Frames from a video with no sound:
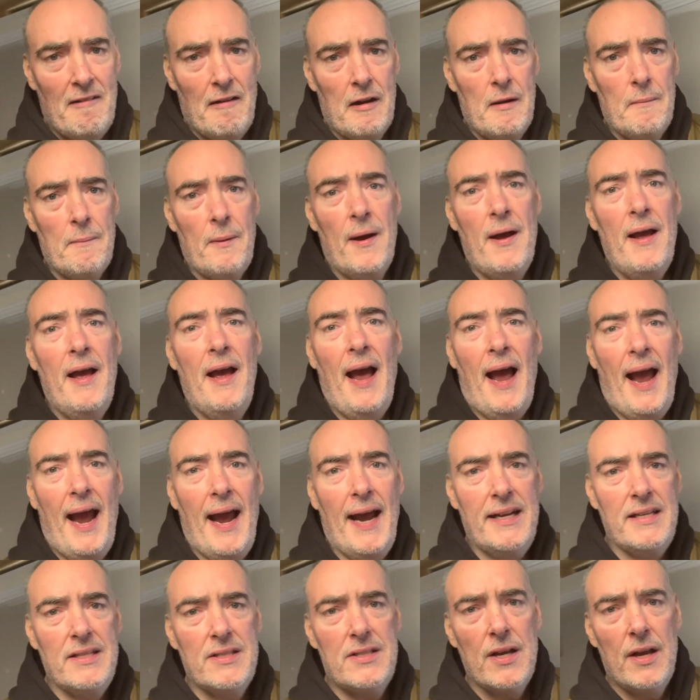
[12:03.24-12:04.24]
up
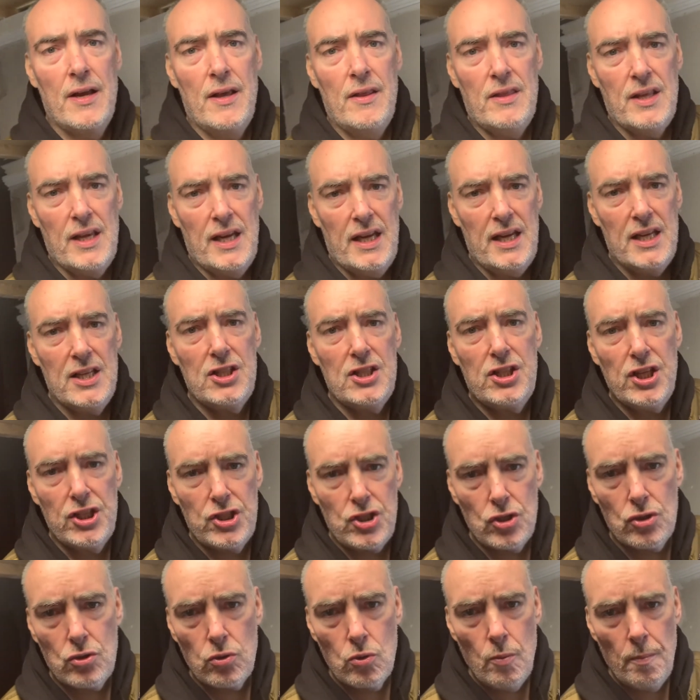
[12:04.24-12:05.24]
and the
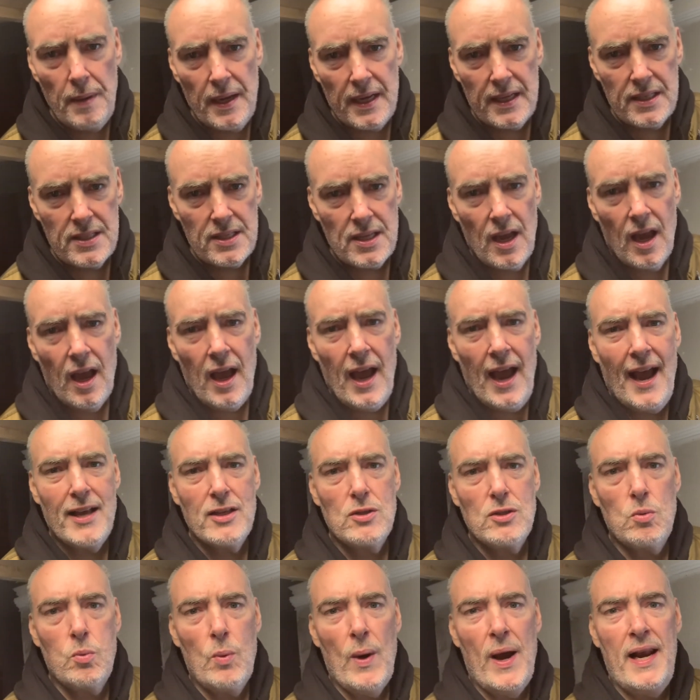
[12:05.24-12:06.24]
digital mixer,
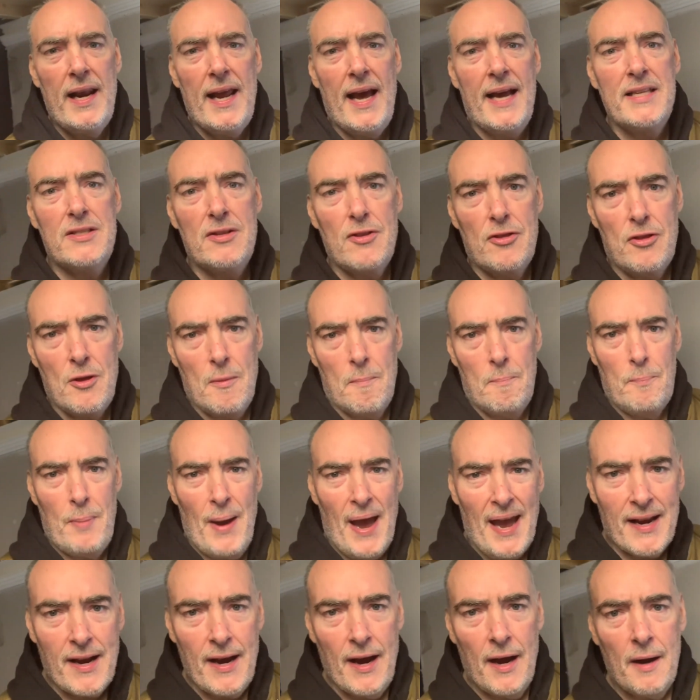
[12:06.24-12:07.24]
as well as the
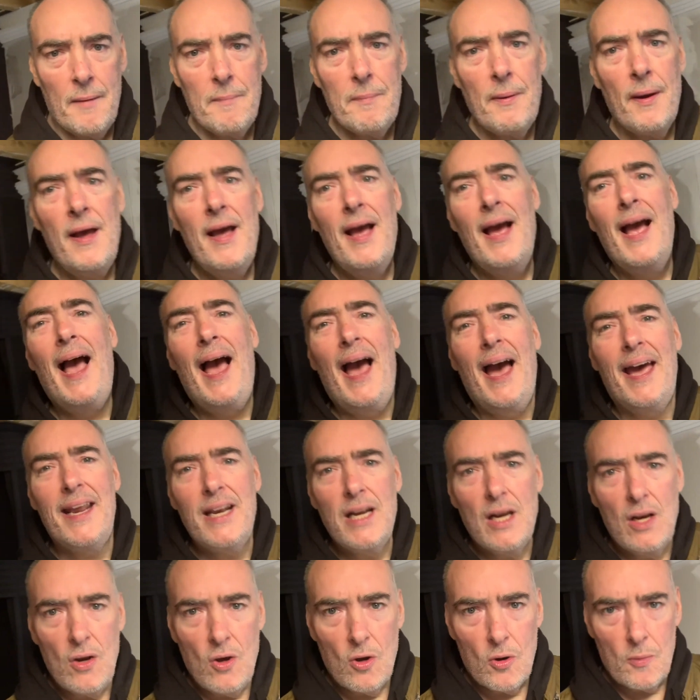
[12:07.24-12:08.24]
backup
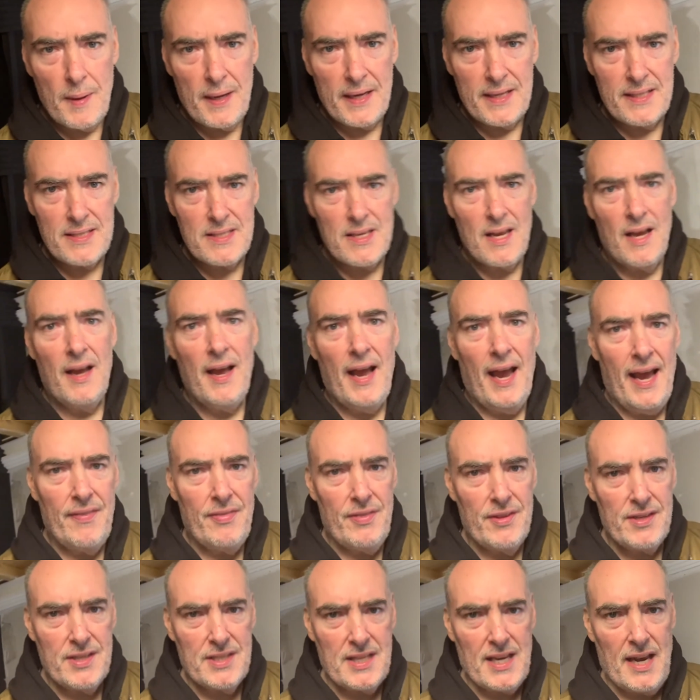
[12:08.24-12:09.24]
analog mixer at
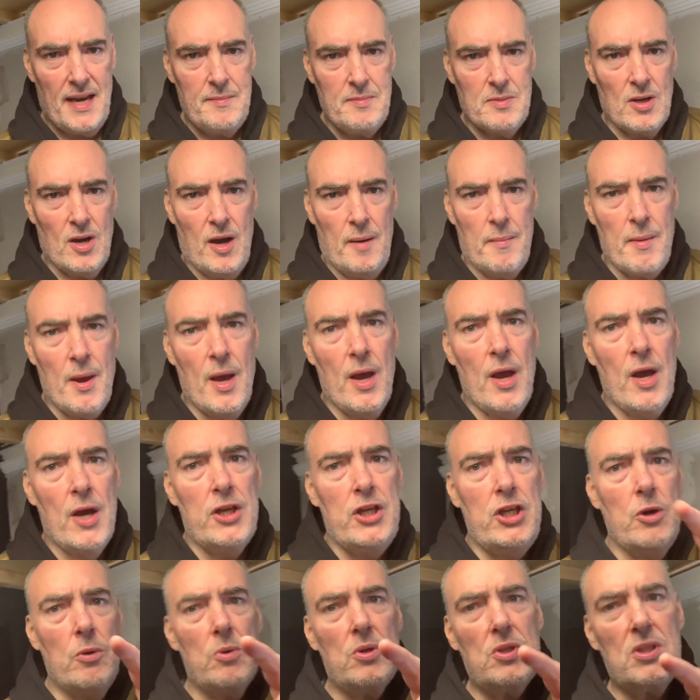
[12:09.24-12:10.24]
the same time.
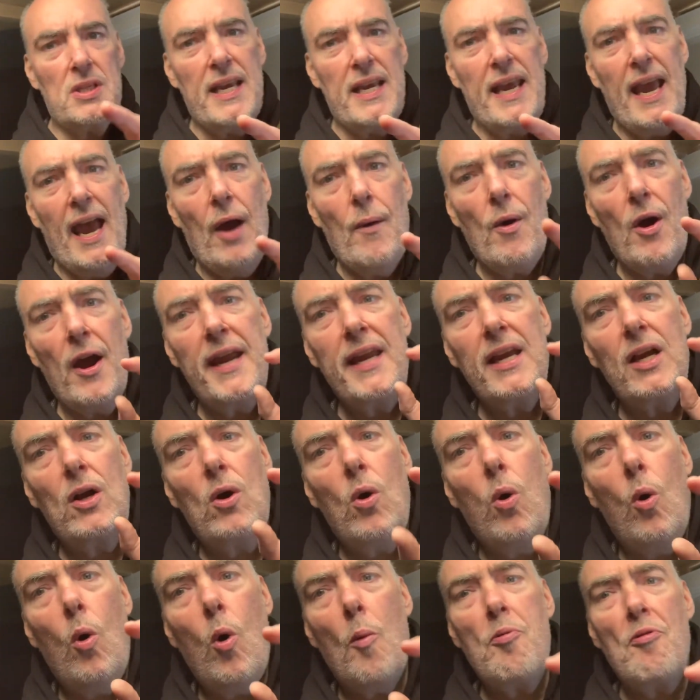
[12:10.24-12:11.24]
You will see how I
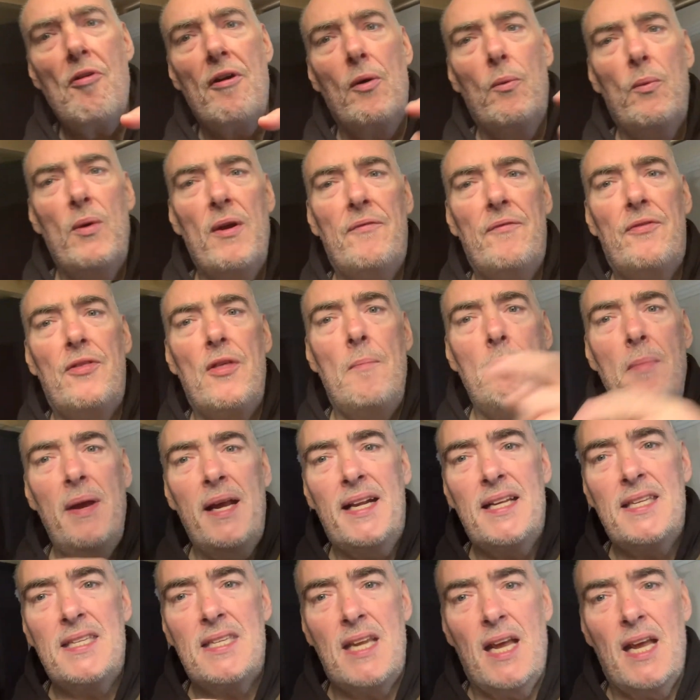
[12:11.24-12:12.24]
incorporate with the
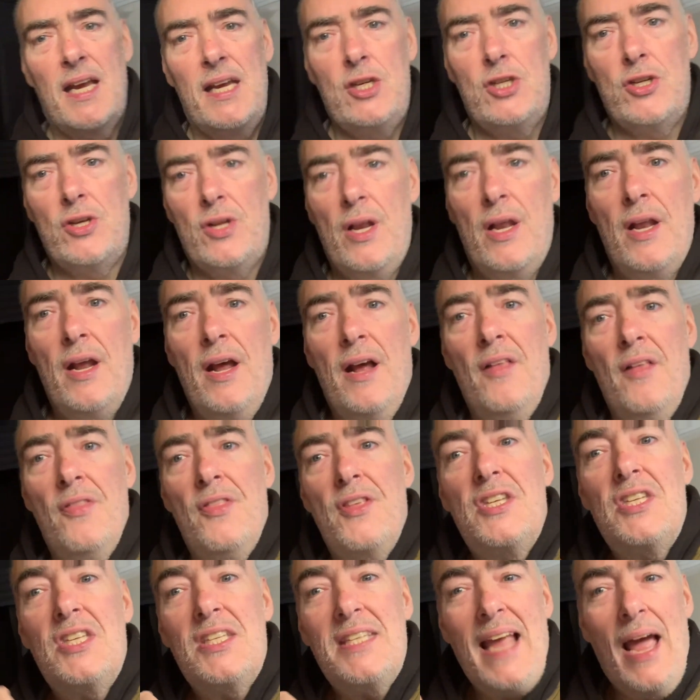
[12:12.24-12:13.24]
mix station, the
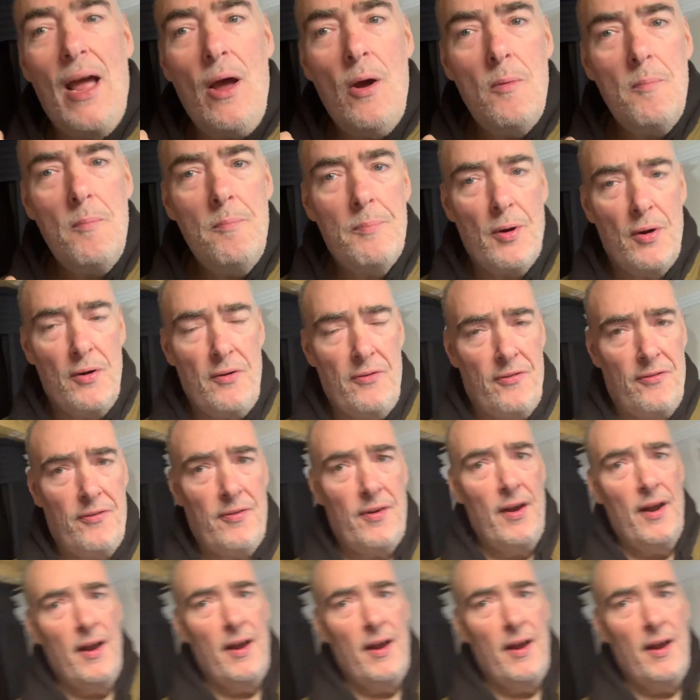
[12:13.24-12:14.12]
sound booth,